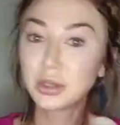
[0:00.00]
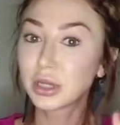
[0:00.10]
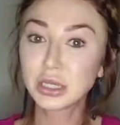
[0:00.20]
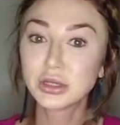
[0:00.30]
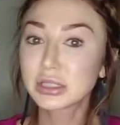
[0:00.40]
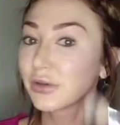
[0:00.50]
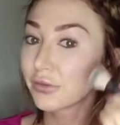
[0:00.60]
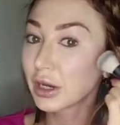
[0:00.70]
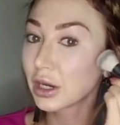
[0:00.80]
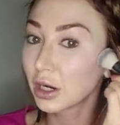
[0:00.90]
You can use it
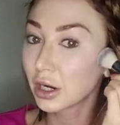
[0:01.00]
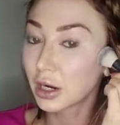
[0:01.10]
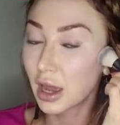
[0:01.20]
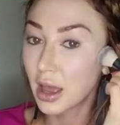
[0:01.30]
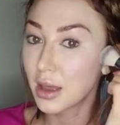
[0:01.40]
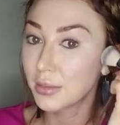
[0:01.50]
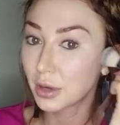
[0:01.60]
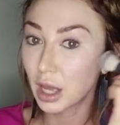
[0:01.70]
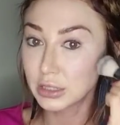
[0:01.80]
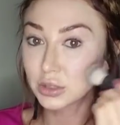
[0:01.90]
for your
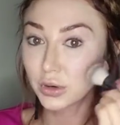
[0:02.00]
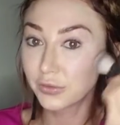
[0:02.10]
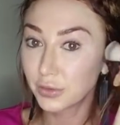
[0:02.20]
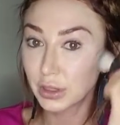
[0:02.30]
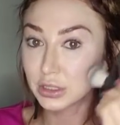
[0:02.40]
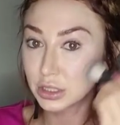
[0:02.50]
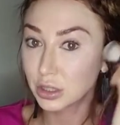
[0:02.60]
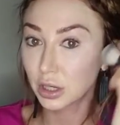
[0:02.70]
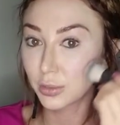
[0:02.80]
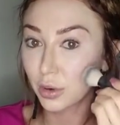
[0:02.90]
contour if you want to do
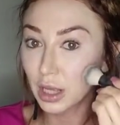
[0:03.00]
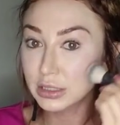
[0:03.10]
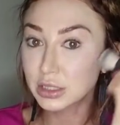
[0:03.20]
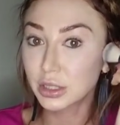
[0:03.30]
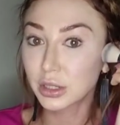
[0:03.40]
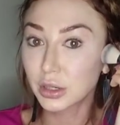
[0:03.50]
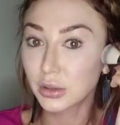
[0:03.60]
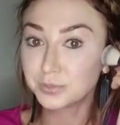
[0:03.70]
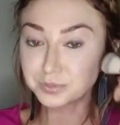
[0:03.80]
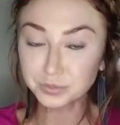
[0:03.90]
your
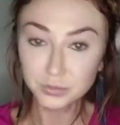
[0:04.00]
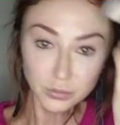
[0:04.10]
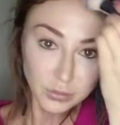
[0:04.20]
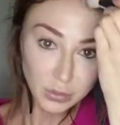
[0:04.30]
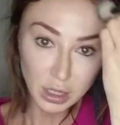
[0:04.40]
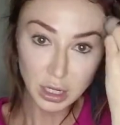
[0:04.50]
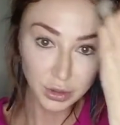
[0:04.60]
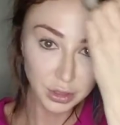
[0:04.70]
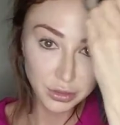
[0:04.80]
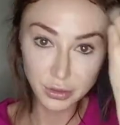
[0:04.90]
bronzer, you
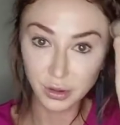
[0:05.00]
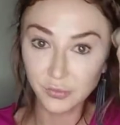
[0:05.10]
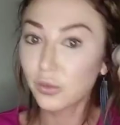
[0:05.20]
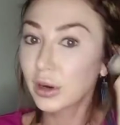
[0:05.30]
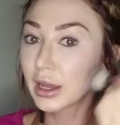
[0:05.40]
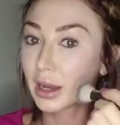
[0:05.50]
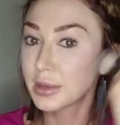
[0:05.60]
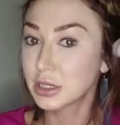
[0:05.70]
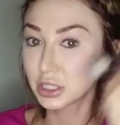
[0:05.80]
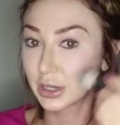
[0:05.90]
know, and through your forehead. I'm
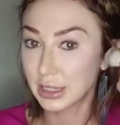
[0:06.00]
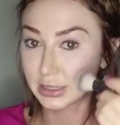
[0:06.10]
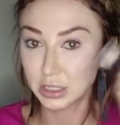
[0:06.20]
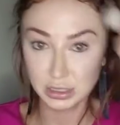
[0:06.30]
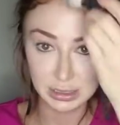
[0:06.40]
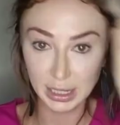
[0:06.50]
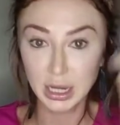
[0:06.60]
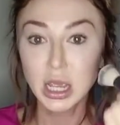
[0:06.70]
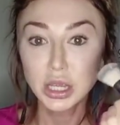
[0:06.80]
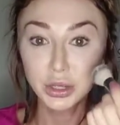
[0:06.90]
going to show you guys that in just a
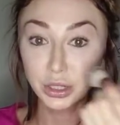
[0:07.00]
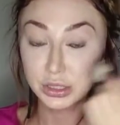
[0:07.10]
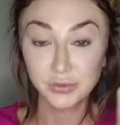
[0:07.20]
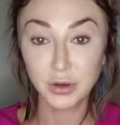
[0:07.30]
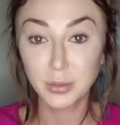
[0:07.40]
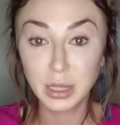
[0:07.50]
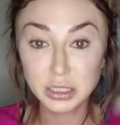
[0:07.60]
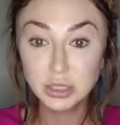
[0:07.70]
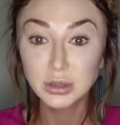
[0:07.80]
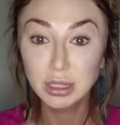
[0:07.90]
second. You can use it for your
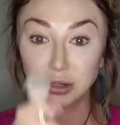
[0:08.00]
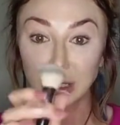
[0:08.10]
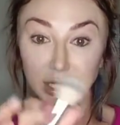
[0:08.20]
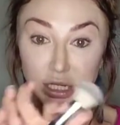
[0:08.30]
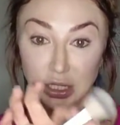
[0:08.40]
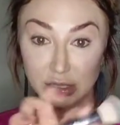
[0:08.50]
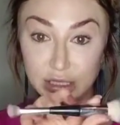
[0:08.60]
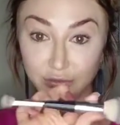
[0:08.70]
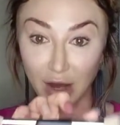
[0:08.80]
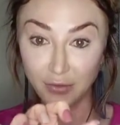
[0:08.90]
blush. You literally can use
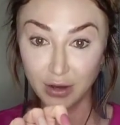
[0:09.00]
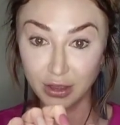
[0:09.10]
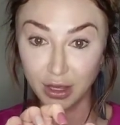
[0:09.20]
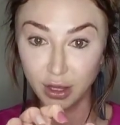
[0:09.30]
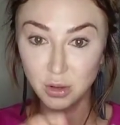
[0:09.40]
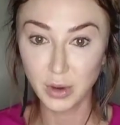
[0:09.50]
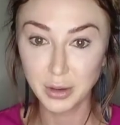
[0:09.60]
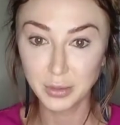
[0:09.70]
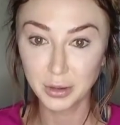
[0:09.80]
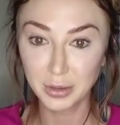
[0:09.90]
this for everything. Why are
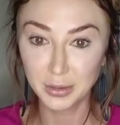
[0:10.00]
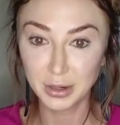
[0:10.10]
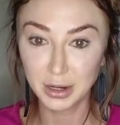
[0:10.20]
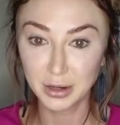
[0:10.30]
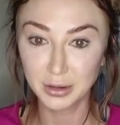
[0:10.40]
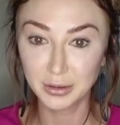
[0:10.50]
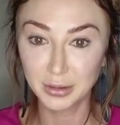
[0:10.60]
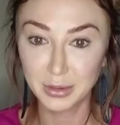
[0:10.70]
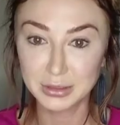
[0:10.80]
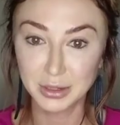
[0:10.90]
you putting on makeup at 9 o'clock when
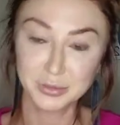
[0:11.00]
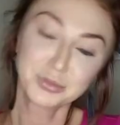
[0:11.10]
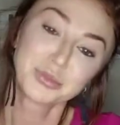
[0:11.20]
I'm about to go?